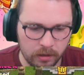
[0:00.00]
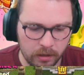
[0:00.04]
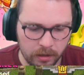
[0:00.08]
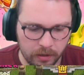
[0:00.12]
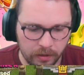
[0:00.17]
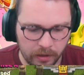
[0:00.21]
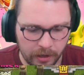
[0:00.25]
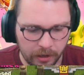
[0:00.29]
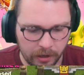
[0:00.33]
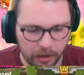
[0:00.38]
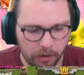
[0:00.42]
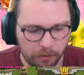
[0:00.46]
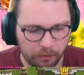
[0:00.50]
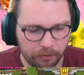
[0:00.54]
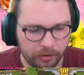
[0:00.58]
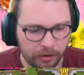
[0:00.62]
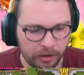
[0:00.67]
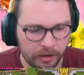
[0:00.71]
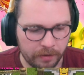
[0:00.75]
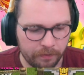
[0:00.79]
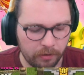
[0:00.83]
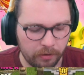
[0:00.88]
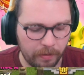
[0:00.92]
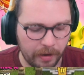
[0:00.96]
And go for
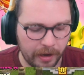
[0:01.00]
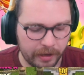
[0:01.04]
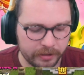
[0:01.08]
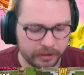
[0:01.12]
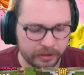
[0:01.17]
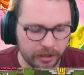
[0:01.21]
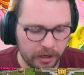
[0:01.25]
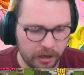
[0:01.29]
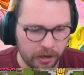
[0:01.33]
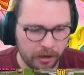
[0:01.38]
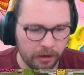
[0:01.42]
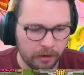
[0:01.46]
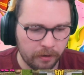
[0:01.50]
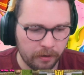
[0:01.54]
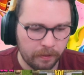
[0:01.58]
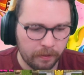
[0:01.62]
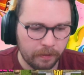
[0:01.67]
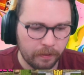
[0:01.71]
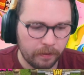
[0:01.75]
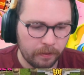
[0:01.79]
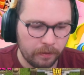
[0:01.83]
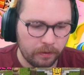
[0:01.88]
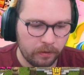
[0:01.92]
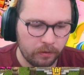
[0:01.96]
Evo Bats here.
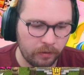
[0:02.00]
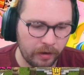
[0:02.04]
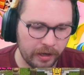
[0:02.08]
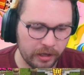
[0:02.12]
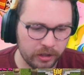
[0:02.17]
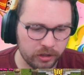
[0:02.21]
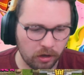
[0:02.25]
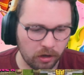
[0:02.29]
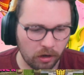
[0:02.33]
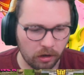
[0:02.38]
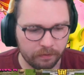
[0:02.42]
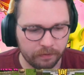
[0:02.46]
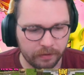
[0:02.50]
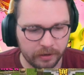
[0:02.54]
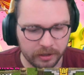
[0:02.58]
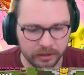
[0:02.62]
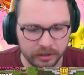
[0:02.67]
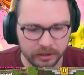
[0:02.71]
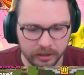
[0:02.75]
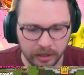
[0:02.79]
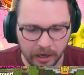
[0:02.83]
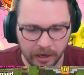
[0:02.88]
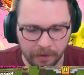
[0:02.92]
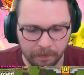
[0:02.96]
Rage all of
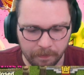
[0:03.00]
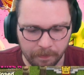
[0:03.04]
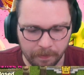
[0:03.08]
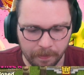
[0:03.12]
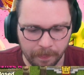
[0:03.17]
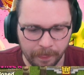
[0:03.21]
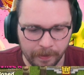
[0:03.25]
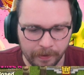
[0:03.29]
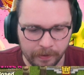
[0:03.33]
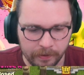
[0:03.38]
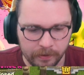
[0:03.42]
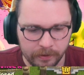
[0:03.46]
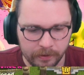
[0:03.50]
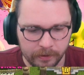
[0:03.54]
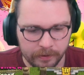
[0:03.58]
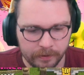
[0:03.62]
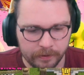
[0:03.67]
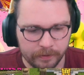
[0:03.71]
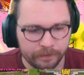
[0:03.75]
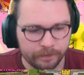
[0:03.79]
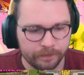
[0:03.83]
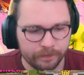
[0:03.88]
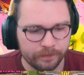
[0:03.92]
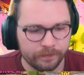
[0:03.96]
this up.
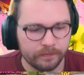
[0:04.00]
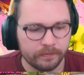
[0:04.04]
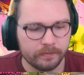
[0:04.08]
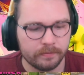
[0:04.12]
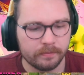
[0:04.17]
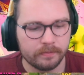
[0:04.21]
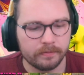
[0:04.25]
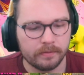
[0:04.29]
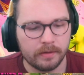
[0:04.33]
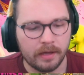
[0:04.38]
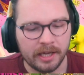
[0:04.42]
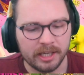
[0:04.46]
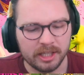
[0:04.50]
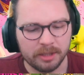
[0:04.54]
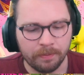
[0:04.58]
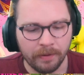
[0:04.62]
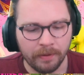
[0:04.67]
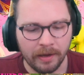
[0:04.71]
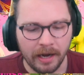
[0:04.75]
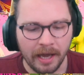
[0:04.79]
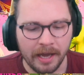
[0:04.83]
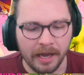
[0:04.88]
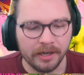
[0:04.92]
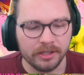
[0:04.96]
And
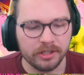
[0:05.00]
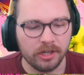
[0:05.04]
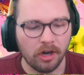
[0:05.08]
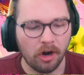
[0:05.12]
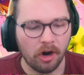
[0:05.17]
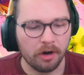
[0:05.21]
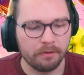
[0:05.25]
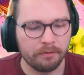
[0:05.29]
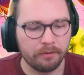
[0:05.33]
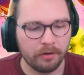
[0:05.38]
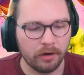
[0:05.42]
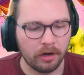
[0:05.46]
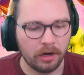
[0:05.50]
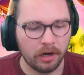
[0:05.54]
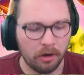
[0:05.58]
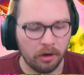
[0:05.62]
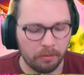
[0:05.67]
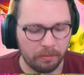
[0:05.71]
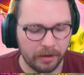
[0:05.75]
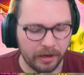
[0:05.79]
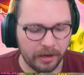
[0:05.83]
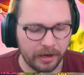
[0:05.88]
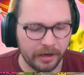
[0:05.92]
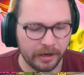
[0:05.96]
split lane is hard for clone
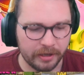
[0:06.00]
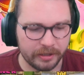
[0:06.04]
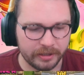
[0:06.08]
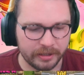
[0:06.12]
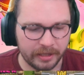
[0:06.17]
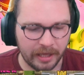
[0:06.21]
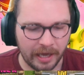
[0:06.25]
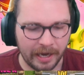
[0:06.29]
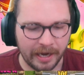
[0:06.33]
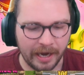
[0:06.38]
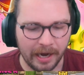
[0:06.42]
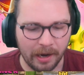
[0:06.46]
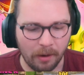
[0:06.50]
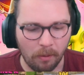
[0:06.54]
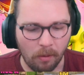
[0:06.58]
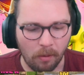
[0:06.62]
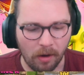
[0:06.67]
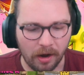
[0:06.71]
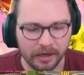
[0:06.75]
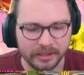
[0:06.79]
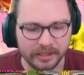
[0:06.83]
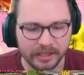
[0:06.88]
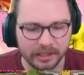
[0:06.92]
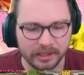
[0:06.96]
because they kind of
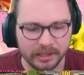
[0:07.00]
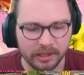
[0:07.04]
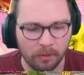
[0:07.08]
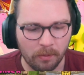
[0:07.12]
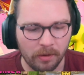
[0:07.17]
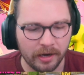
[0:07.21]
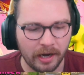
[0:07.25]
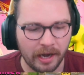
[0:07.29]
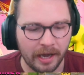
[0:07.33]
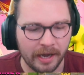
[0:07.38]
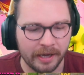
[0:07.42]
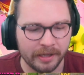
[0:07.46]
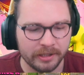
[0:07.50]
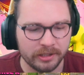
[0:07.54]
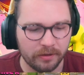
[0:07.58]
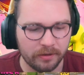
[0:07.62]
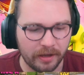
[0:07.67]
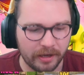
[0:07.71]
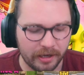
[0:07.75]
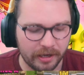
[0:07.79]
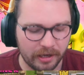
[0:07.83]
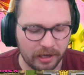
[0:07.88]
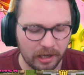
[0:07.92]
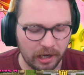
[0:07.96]
want to stick to one lane so
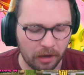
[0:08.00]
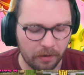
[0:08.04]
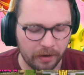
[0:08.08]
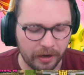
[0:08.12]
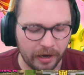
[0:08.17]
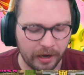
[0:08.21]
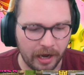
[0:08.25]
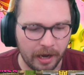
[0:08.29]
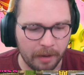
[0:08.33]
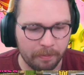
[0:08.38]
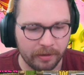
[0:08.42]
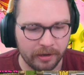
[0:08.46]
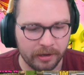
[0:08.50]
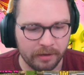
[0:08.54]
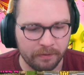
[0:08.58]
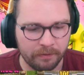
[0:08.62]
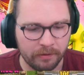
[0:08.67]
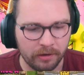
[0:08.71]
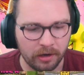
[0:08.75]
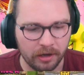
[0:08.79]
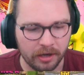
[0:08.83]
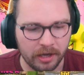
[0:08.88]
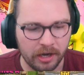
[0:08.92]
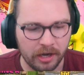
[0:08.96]
they can clone it up. But if
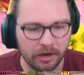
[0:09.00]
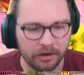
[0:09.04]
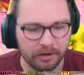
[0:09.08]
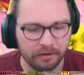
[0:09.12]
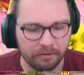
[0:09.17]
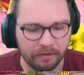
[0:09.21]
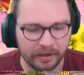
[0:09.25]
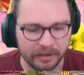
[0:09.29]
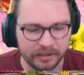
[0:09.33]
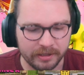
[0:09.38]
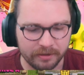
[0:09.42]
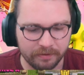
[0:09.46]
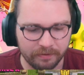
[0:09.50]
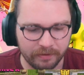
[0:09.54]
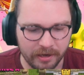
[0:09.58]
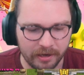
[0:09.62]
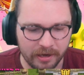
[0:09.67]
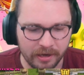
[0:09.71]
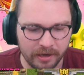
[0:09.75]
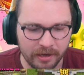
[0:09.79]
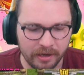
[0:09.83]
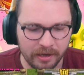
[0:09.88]
you look here defensively,